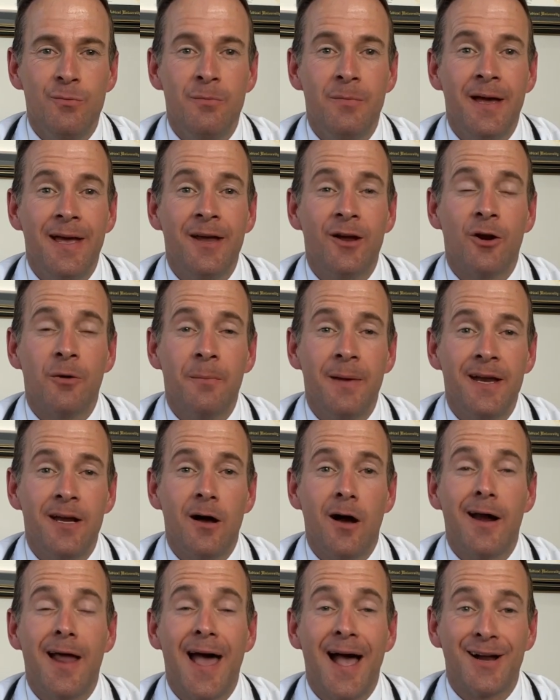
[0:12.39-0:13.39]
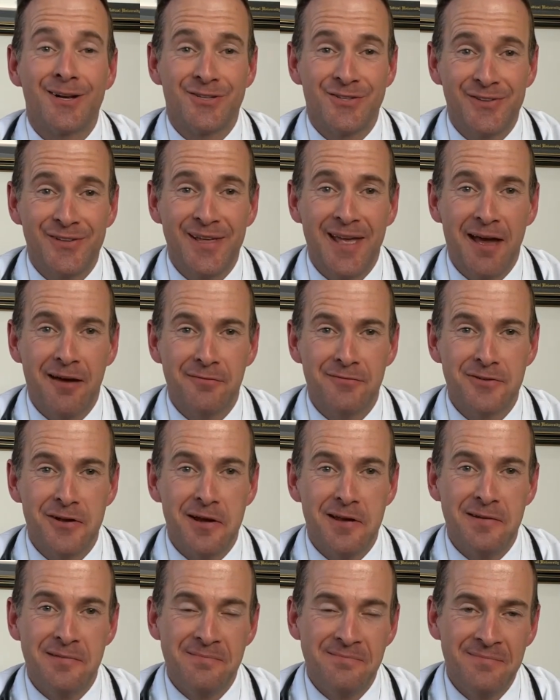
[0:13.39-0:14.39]
may or may not actually have
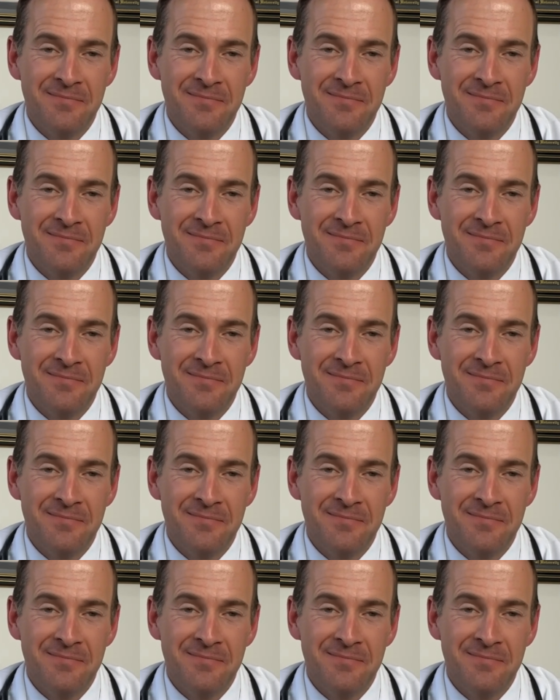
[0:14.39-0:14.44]
done.